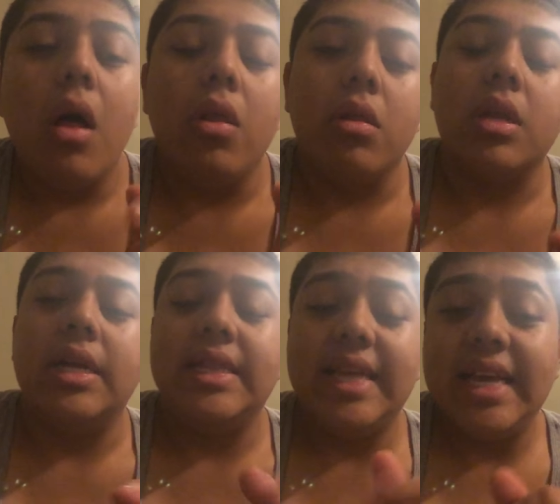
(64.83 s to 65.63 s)
all those
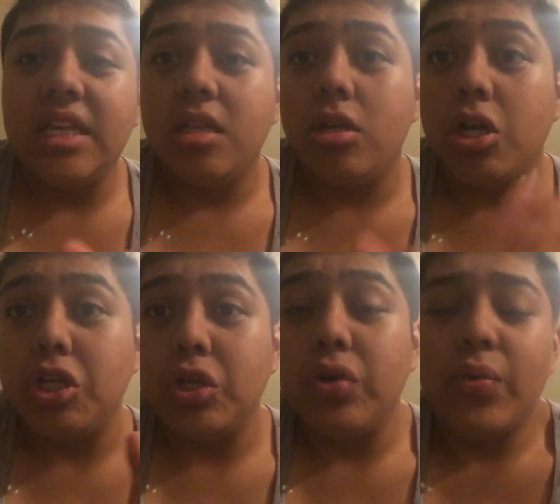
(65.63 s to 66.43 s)
kind of things,
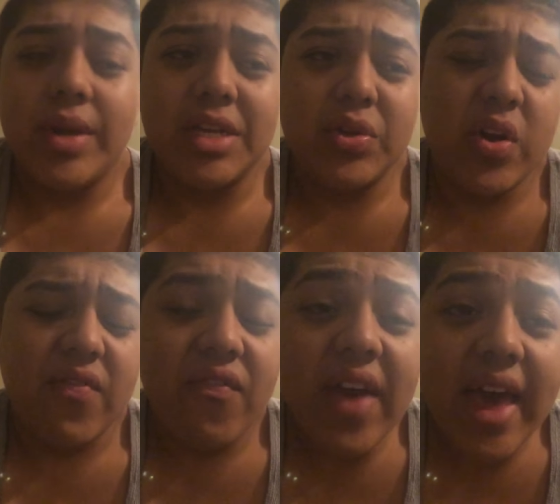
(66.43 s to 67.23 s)
judge you because
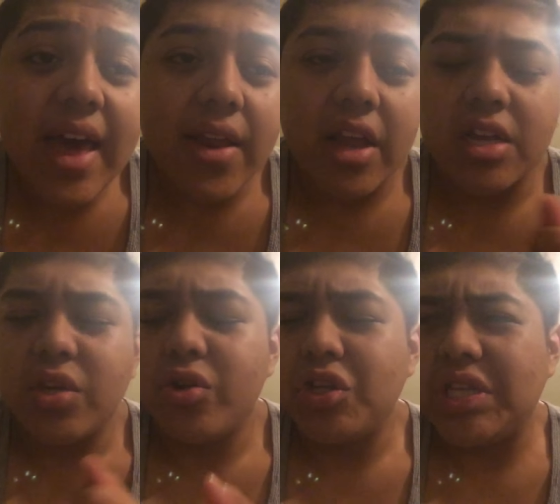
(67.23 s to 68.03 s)
you're fat,
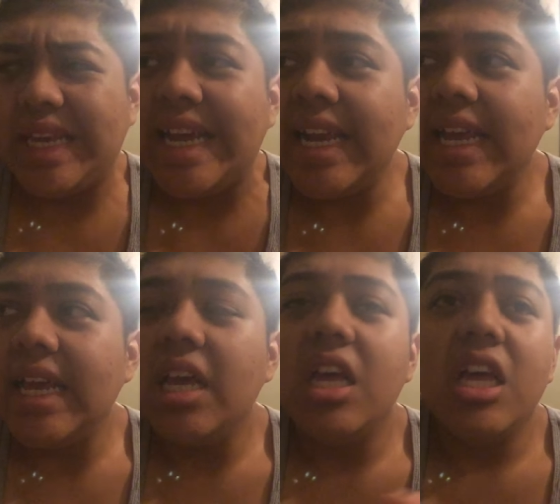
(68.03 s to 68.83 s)
because you're
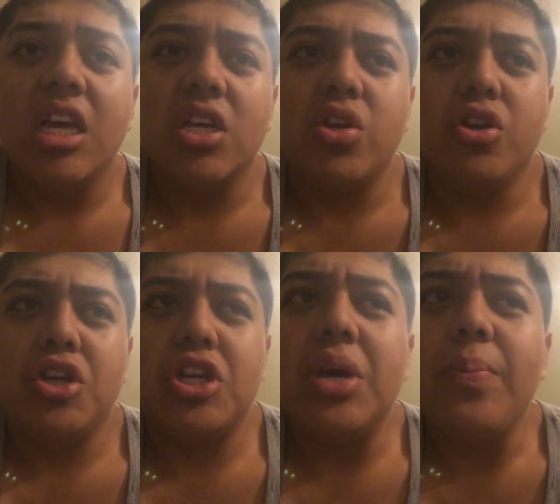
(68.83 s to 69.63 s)
skinny, because
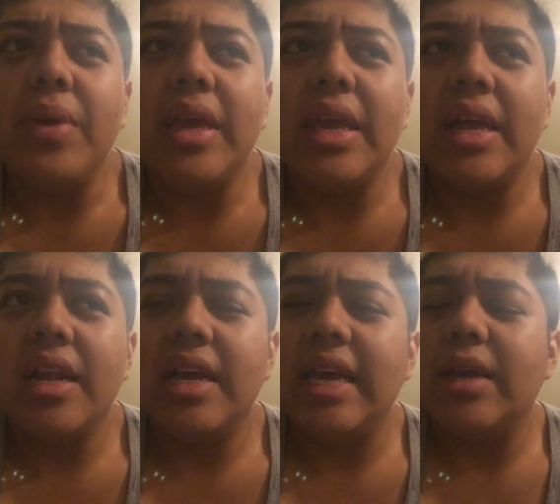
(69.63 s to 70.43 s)
you're chubby.
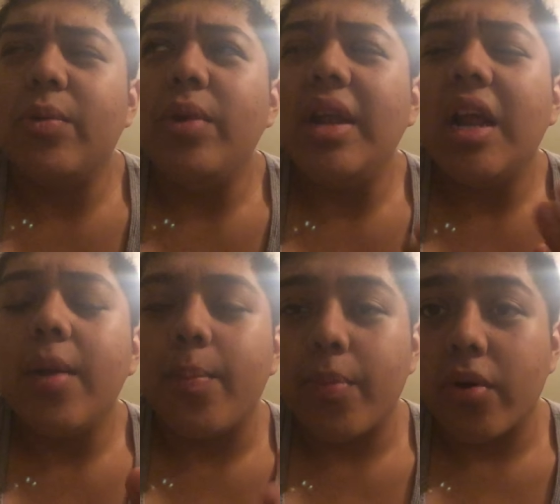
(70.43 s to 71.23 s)
Like, we're
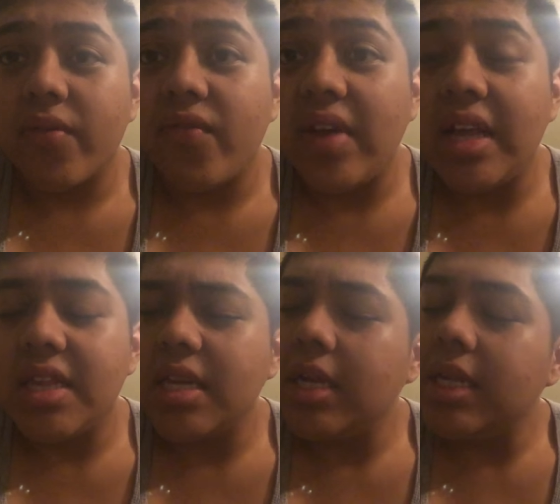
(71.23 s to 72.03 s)
not
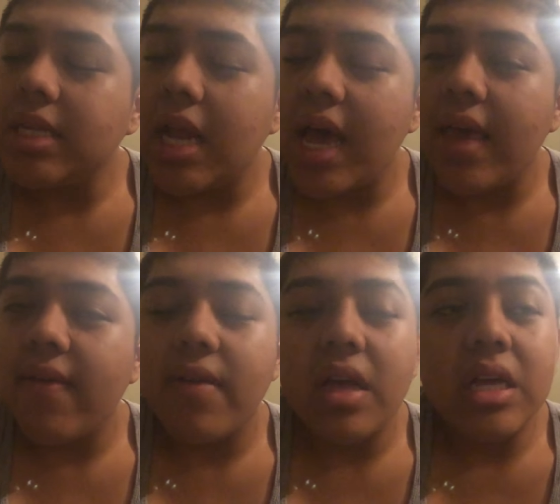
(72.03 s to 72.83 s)
perfect in this
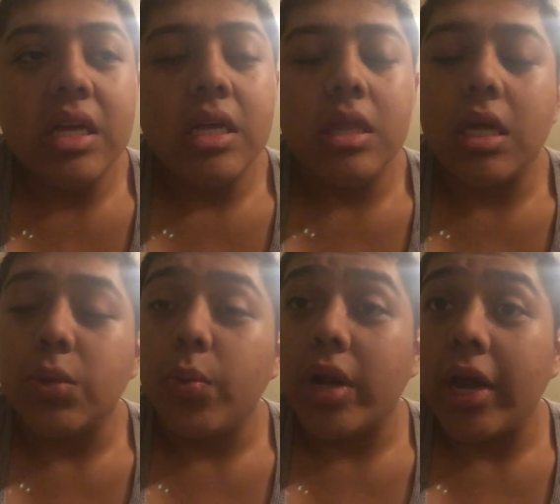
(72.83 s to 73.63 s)
life.
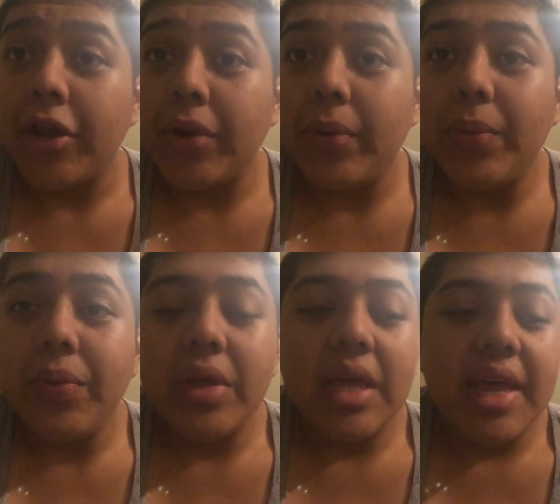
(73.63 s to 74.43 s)
That's what I know.
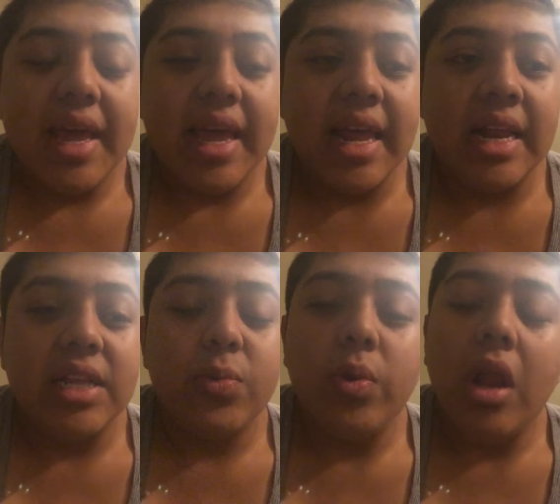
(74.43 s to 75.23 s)
And
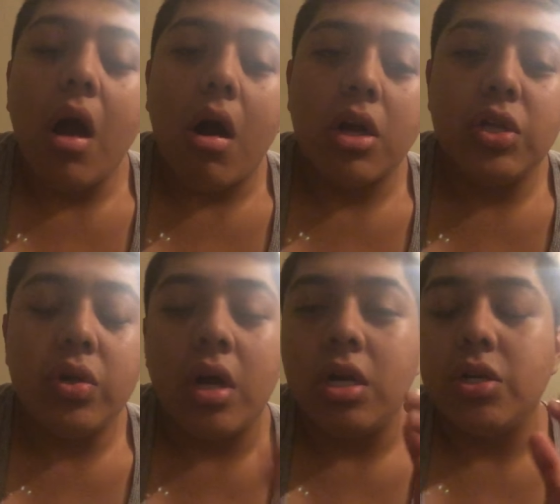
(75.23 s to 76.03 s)
it's really hard
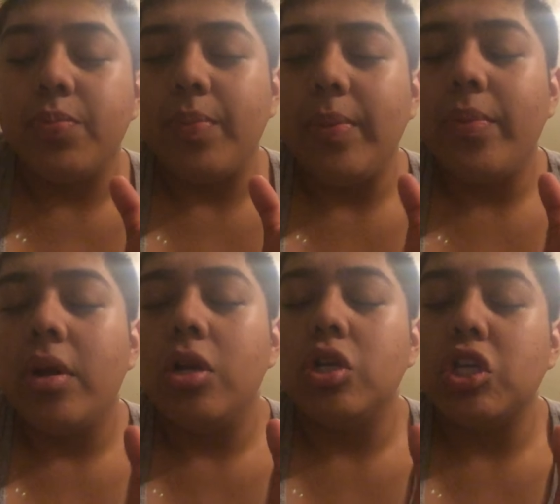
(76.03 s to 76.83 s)
to understand.
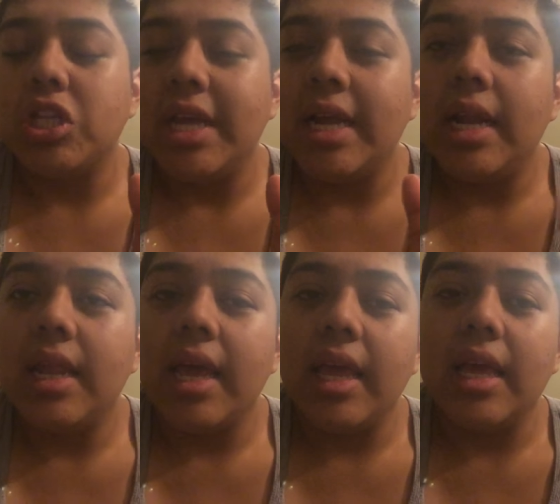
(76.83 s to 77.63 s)
People understand,
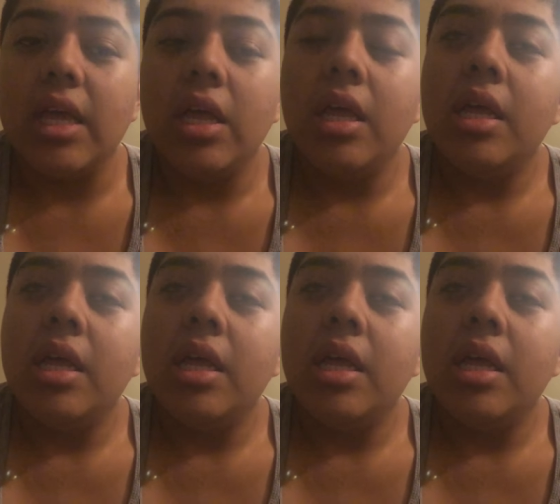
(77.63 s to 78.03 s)
like,